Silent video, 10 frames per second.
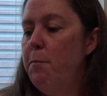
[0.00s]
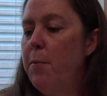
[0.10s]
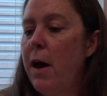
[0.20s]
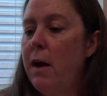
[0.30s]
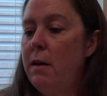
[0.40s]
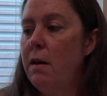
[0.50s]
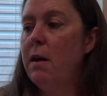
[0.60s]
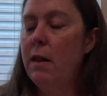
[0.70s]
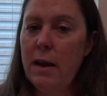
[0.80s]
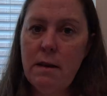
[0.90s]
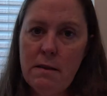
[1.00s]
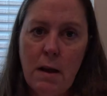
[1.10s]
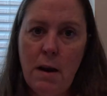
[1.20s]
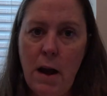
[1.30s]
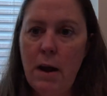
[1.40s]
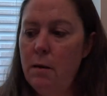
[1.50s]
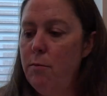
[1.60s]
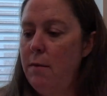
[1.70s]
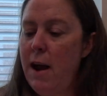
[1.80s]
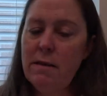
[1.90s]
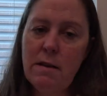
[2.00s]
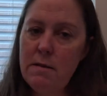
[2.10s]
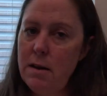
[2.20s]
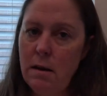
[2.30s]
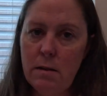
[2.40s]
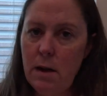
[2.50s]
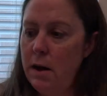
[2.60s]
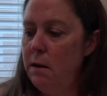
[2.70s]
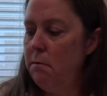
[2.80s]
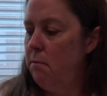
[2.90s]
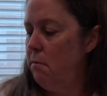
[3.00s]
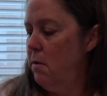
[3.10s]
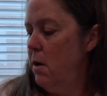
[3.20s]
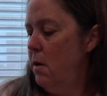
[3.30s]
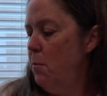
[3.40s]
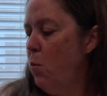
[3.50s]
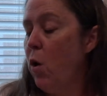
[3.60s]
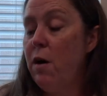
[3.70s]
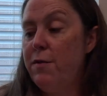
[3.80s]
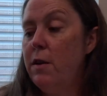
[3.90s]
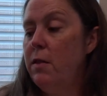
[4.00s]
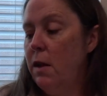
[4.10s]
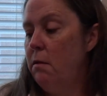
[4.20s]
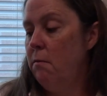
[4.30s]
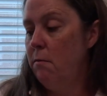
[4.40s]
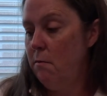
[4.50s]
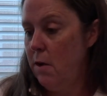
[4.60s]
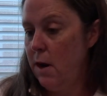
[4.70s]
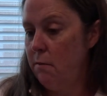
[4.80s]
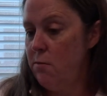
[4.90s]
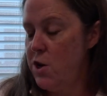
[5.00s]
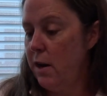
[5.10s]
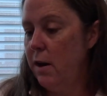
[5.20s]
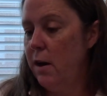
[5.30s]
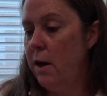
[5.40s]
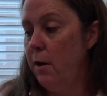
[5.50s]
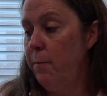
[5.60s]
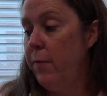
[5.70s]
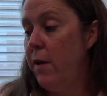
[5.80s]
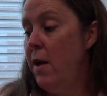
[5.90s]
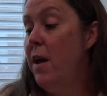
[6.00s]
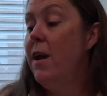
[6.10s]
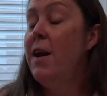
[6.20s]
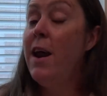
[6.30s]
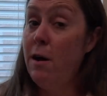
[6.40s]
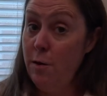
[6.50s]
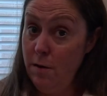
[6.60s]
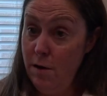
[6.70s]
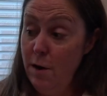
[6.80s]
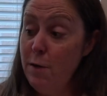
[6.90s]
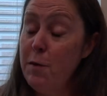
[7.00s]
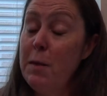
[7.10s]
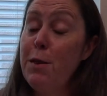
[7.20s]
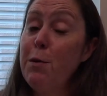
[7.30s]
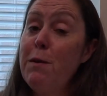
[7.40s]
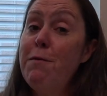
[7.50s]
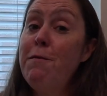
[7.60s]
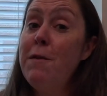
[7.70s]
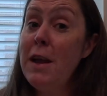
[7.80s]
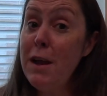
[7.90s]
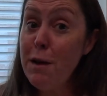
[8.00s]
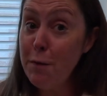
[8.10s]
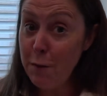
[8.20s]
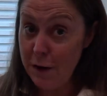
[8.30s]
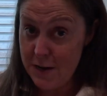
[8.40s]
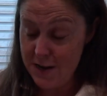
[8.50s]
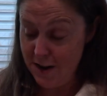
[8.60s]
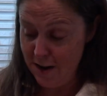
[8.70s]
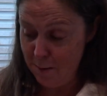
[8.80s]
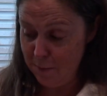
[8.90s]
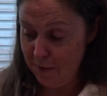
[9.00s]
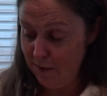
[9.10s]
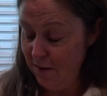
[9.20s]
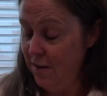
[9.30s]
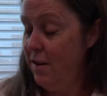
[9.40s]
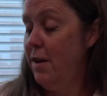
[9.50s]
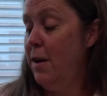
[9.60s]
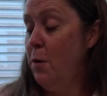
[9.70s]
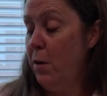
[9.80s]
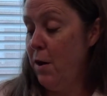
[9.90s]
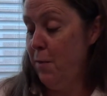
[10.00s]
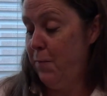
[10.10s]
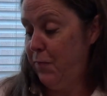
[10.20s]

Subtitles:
But like I said, I access it online more often than I check it in here. Now, for my 3 favorite tabs, here we go.